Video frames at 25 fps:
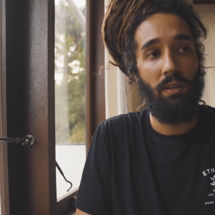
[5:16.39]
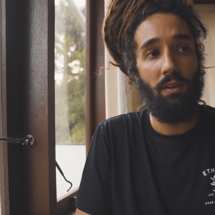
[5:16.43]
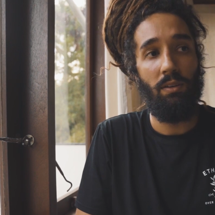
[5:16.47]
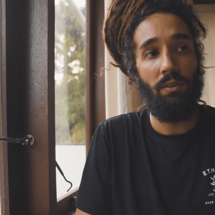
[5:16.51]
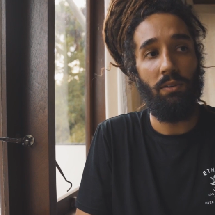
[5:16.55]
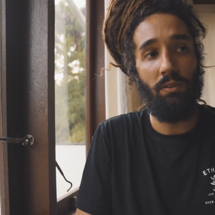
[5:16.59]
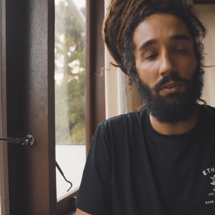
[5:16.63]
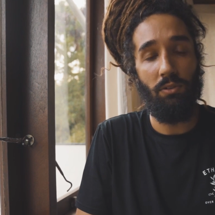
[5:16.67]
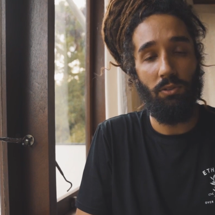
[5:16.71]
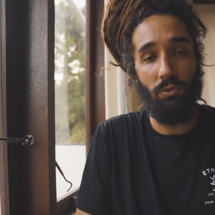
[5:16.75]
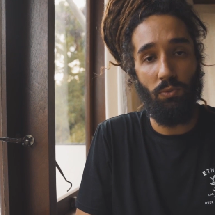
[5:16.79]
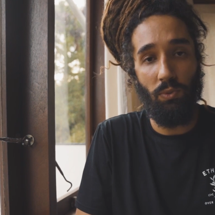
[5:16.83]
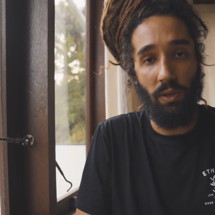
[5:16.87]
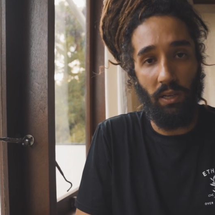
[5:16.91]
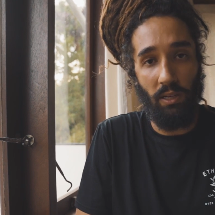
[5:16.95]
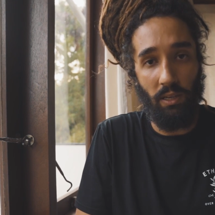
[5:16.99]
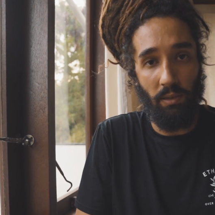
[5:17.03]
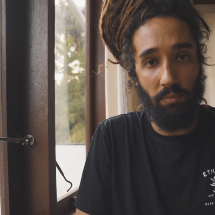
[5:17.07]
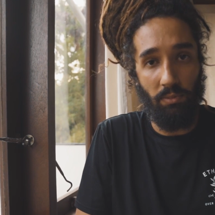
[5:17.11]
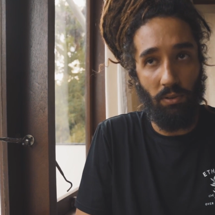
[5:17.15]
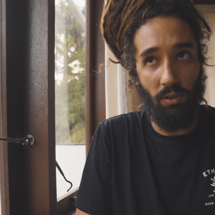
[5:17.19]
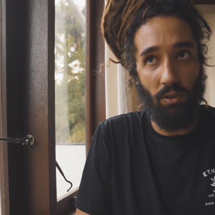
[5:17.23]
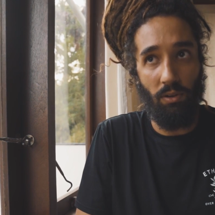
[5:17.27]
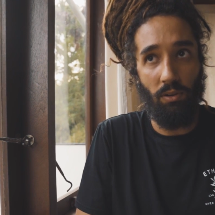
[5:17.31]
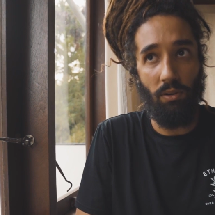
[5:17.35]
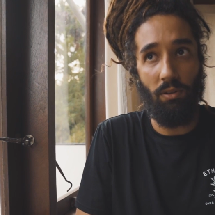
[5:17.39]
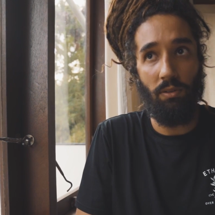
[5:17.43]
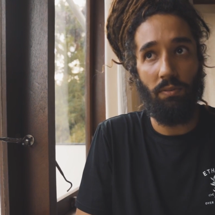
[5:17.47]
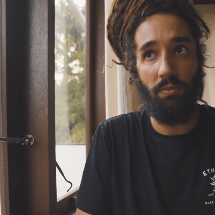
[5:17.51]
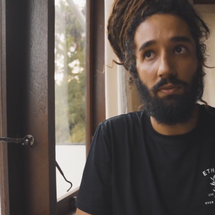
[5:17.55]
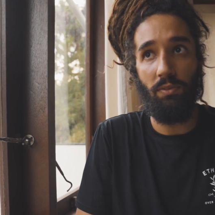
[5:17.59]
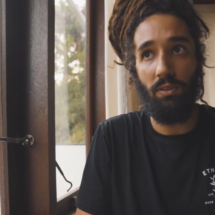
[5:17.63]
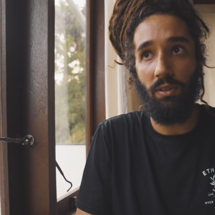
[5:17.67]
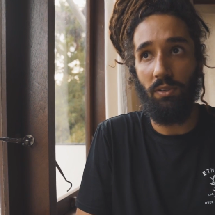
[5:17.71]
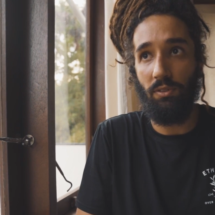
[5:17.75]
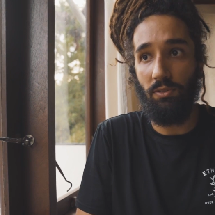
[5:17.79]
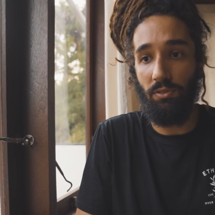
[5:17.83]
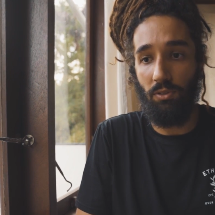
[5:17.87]
A good wake-up call
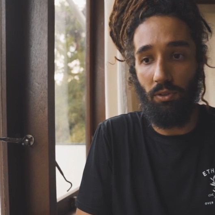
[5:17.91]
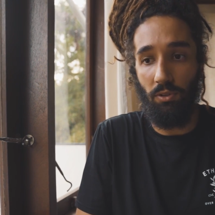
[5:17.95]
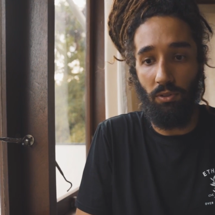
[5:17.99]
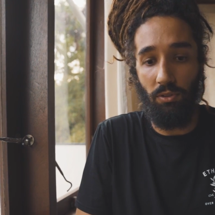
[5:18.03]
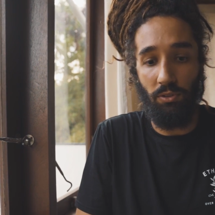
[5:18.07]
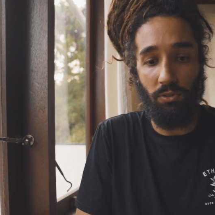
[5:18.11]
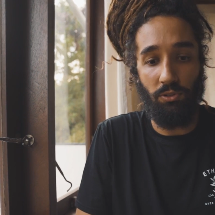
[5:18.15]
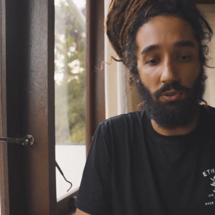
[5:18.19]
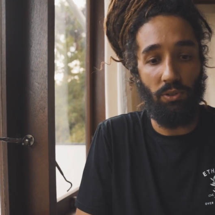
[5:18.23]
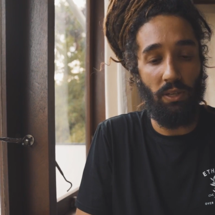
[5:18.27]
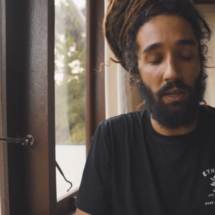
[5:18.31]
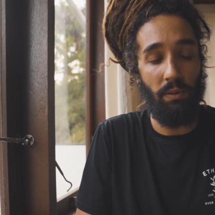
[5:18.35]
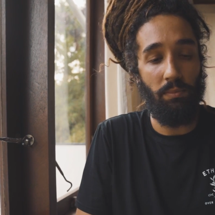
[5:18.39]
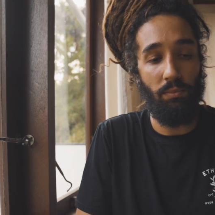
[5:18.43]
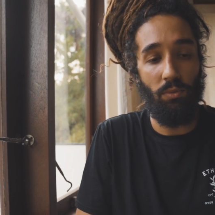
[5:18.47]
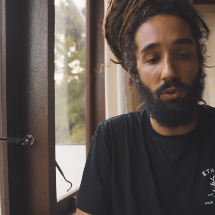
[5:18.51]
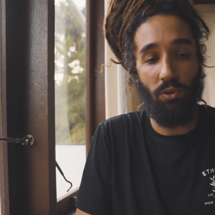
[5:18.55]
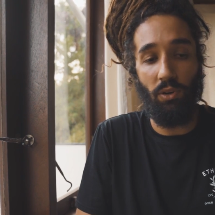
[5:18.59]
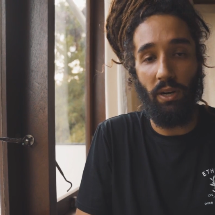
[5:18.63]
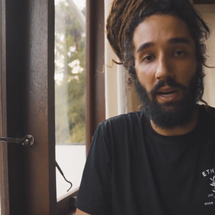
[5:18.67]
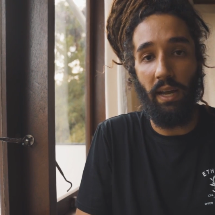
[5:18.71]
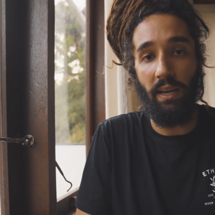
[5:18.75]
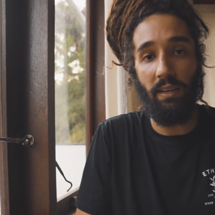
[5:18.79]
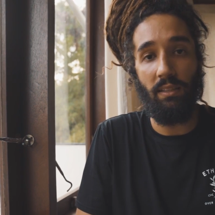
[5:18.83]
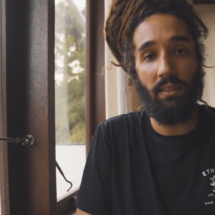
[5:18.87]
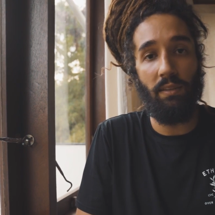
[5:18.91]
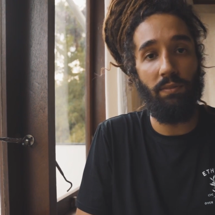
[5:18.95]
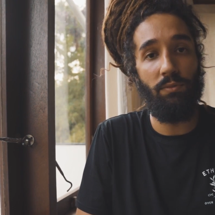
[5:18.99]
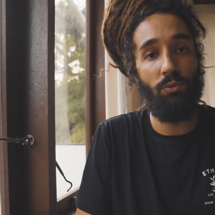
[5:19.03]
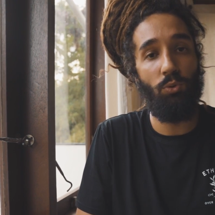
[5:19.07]
for us all to get more active,